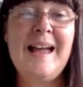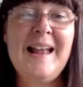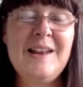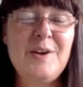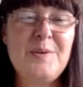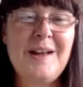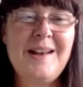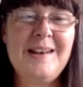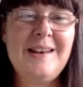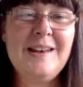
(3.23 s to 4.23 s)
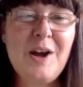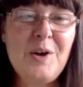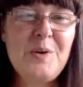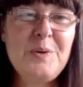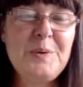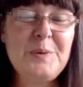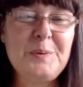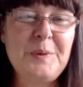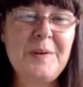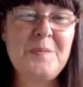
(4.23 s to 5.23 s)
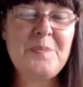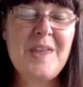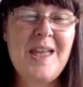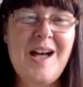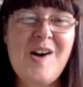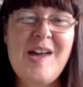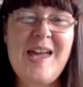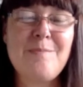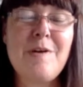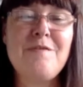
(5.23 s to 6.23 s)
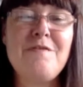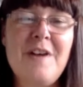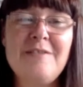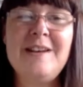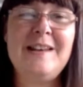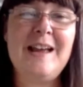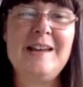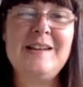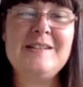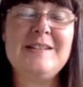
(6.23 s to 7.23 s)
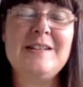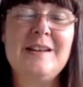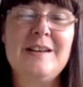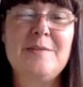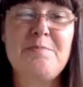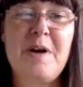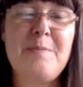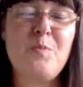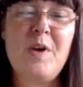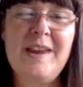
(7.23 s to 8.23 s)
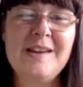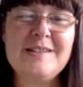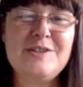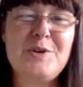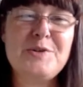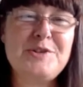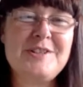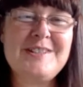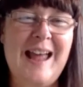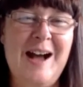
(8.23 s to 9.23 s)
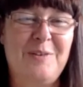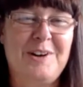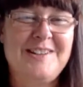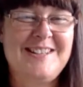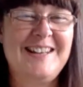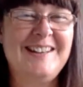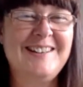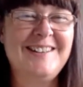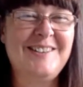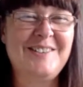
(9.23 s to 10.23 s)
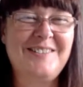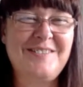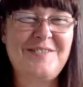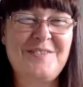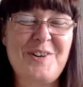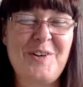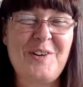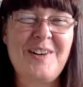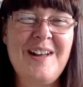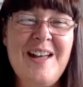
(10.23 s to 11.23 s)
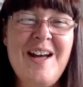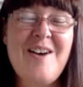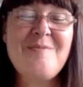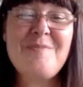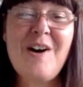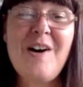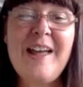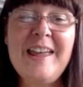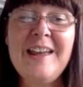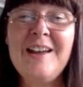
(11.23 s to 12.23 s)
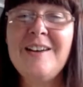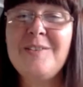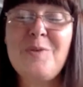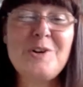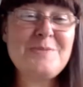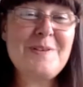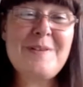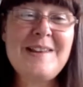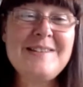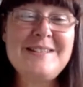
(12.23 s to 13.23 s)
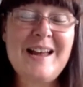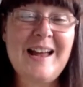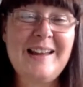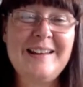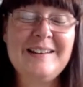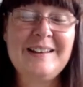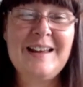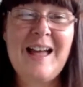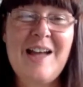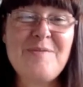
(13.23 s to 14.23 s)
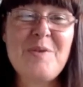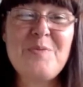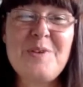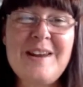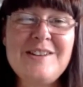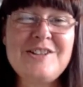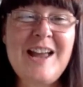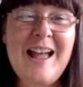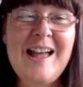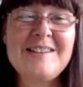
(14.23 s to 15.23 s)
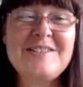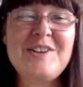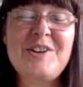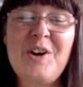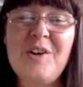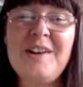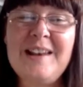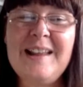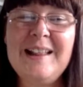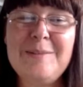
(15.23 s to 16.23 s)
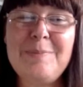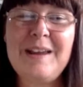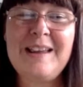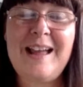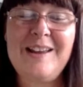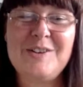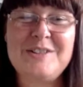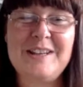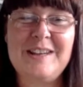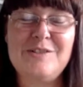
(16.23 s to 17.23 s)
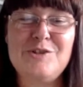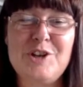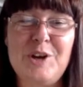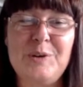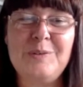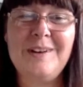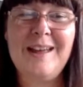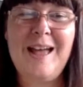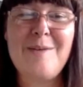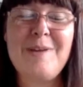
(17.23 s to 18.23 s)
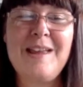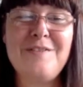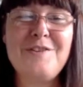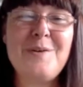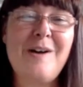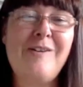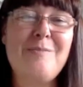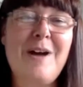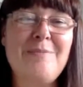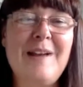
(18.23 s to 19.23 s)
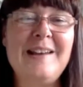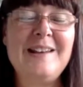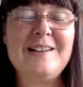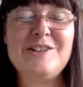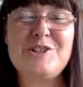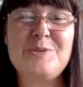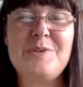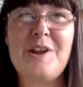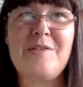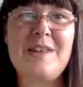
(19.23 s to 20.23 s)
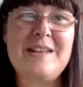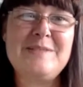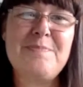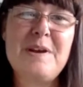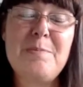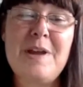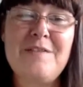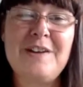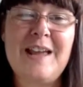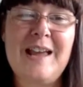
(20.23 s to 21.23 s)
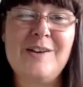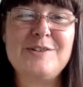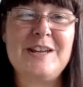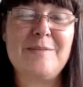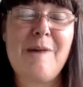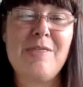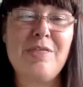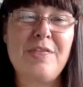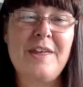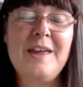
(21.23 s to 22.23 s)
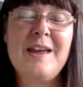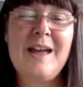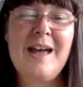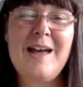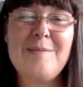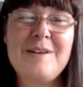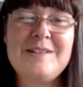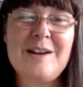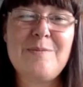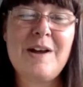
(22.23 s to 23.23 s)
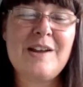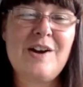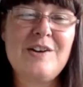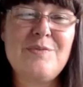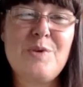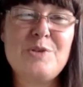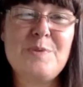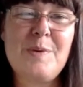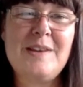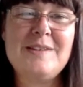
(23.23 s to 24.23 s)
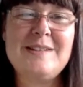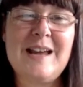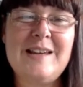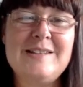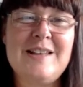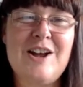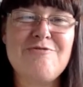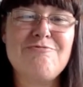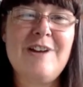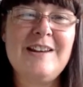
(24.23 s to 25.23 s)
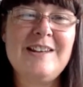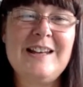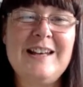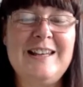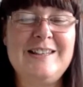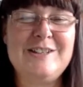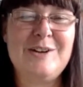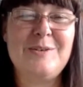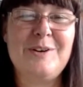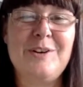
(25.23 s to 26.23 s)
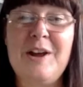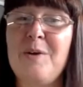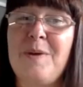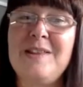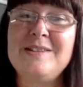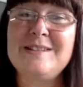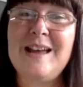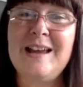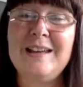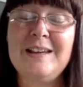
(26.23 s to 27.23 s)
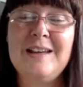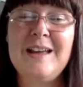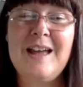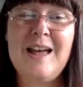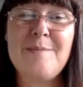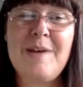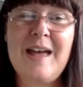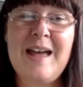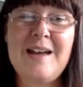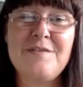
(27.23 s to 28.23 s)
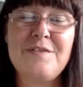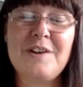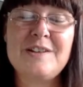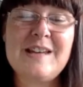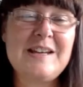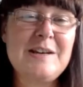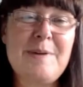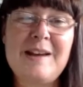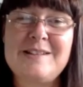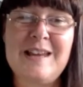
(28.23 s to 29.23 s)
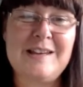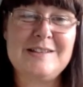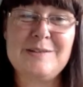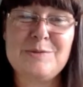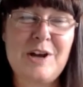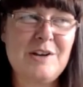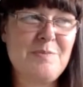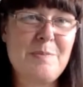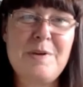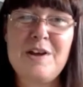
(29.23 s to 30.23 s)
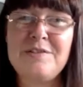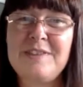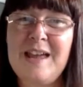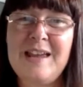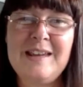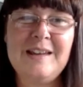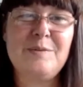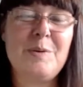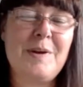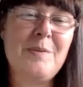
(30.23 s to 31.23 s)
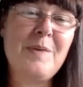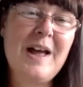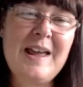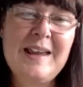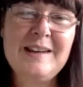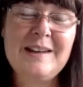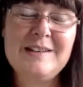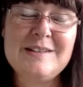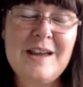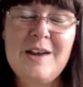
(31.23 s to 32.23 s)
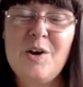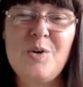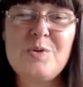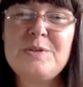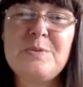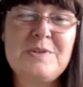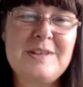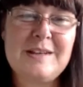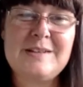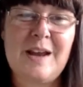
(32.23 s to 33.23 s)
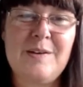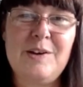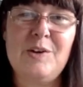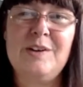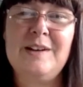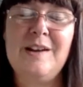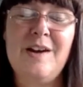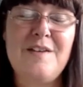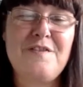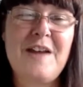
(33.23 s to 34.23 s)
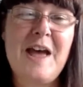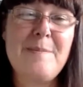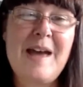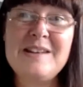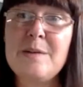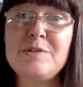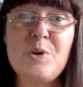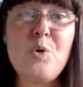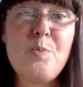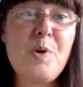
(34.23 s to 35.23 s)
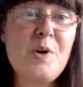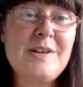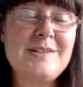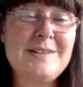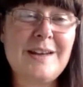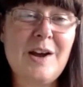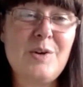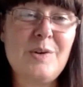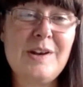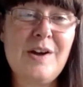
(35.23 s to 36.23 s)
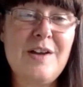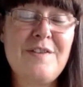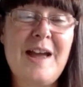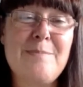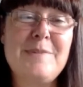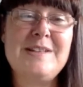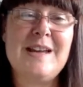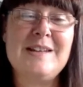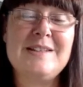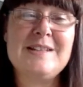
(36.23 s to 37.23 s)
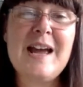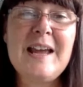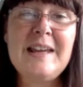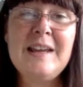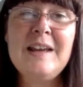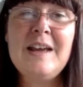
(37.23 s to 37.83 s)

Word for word: Hello, hello. I am very late by weeks, not just hours, for my Watch Me Wednesday, um, which has gone a little bit chaotic in June. Um, if you are on my mailing list, you will know that it's been a bit of a chaotic month. Um, so, my kind of Watch Me Wednesdays that I regularly do on a Wednesday um, have taken a back seat. It was kind of my birthday and we went away and all sorts of things going on in life. Um, and I was all poised to go live at midday today.